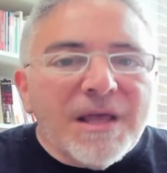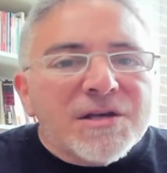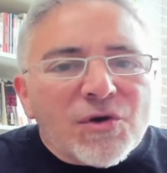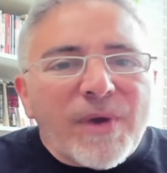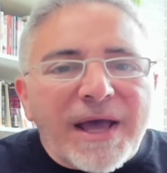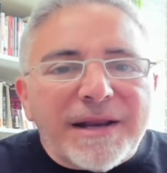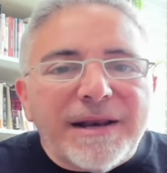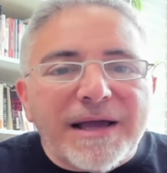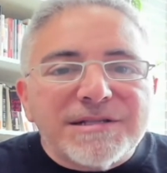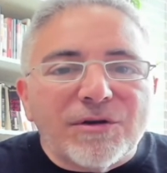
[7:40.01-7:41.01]
So we had a
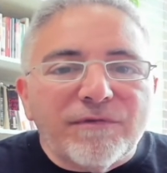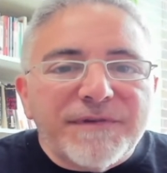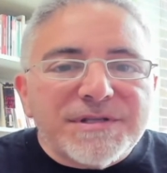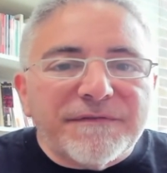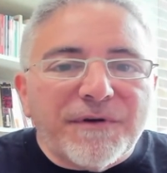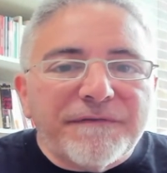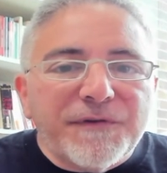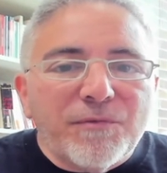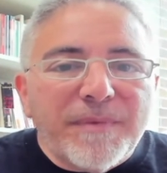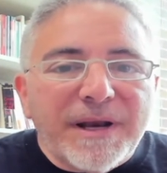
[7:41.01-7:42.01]
nice little visit for a
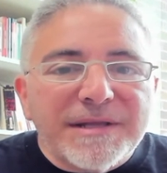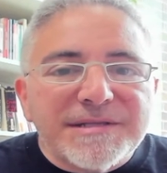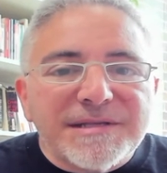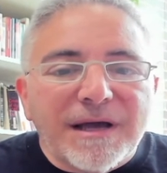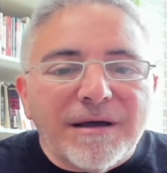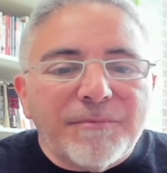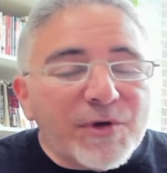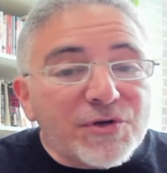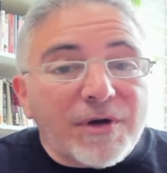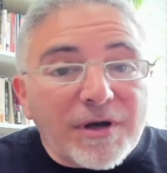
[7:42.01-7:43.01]
few minutes.
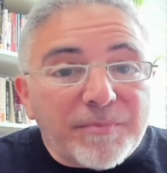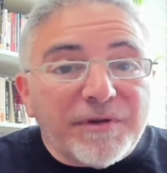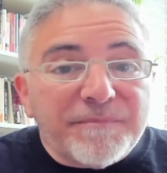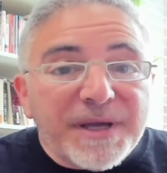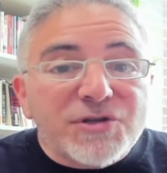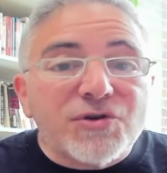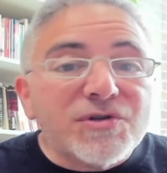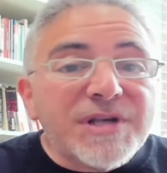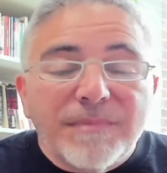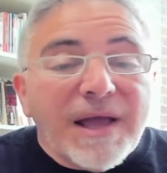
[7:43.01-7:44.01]
We took a couple of
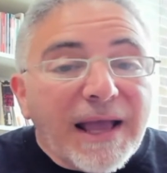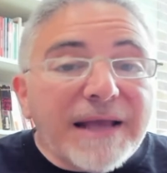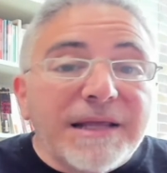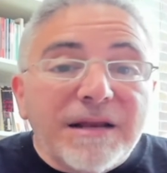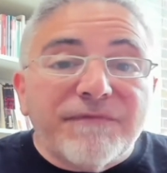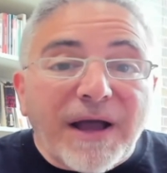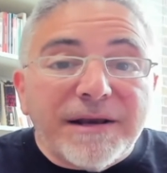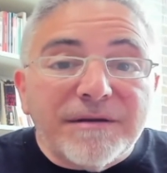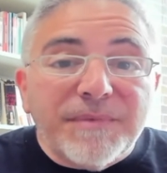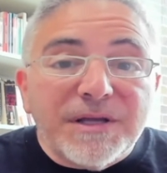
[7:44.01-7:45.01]
pictures, and he
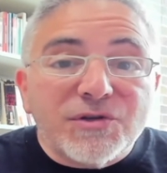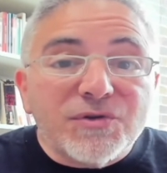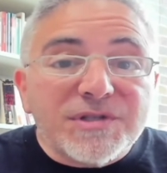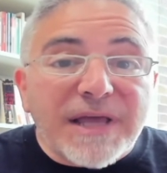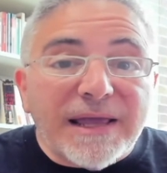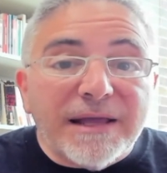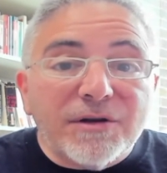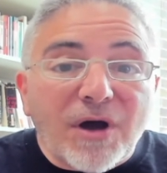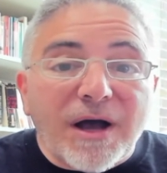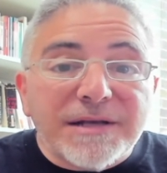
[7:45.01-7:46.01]
invited me to stay
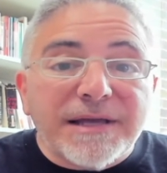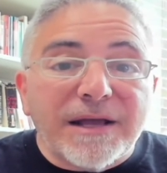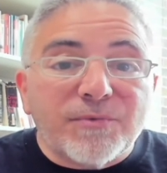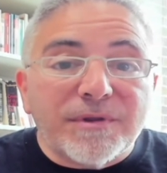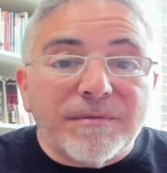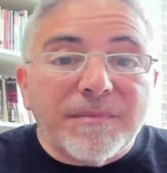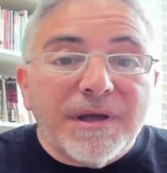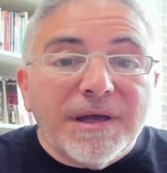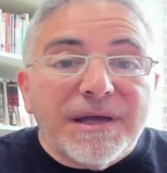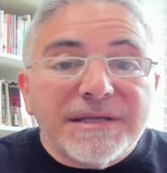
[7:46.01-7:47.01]
in contact with him.
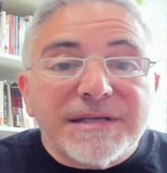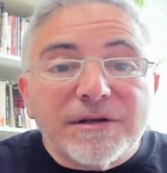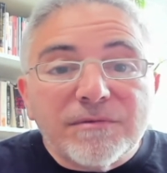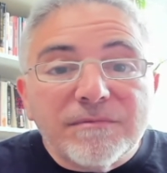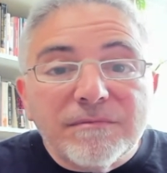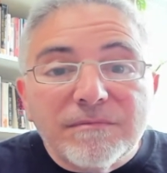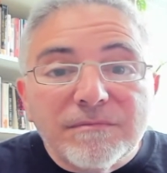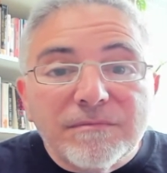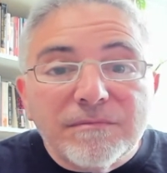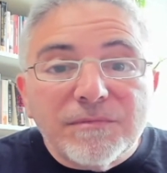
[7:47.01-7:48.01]
He said,
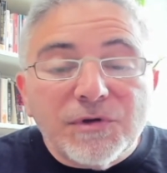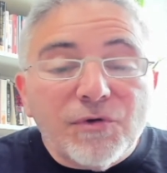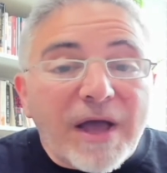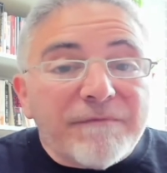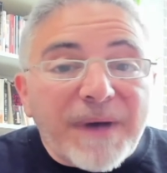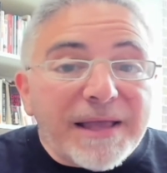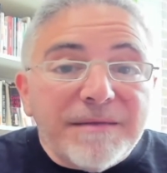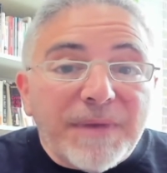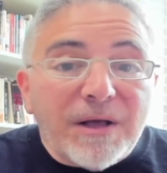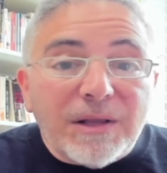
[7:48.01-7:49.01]
you have my
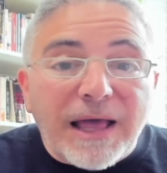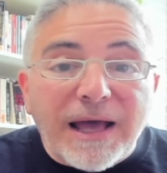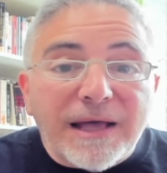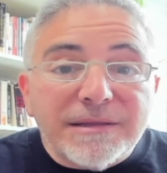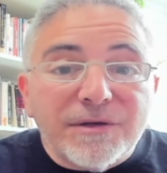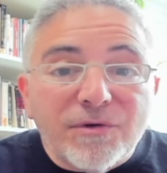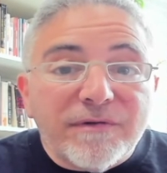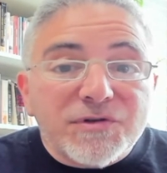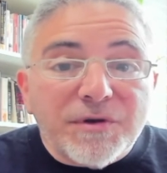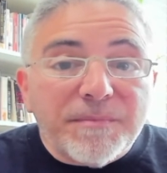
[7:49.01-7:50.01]
email at the
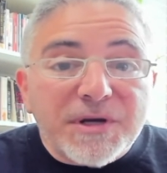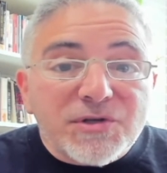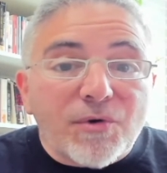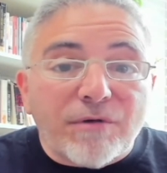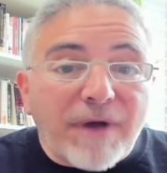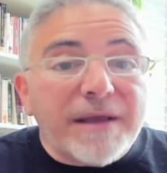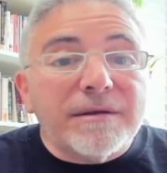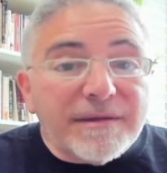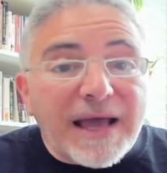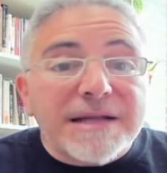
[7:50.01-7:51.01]
University of Minnesota,
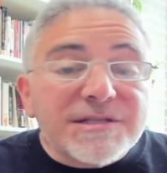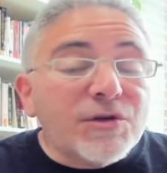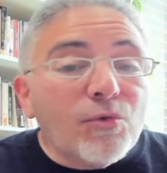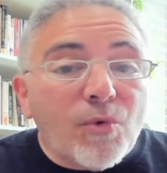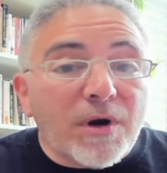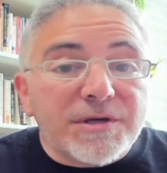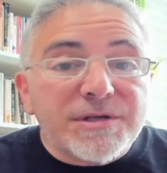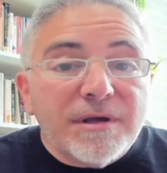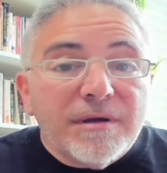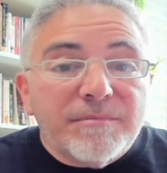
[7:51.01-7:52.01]
right? That still works
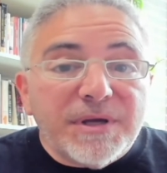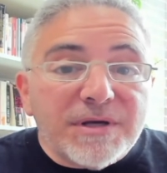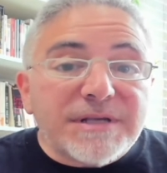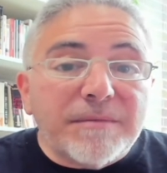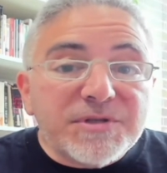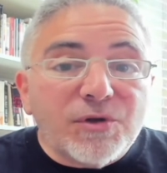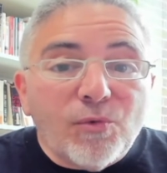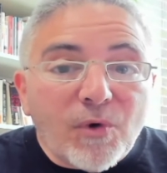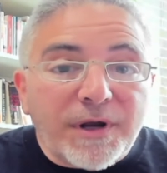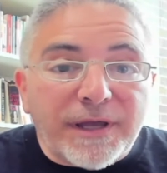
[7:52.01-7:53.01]
because I'm
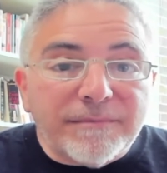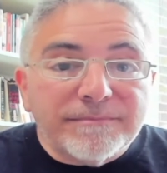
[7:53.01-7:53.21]
still working.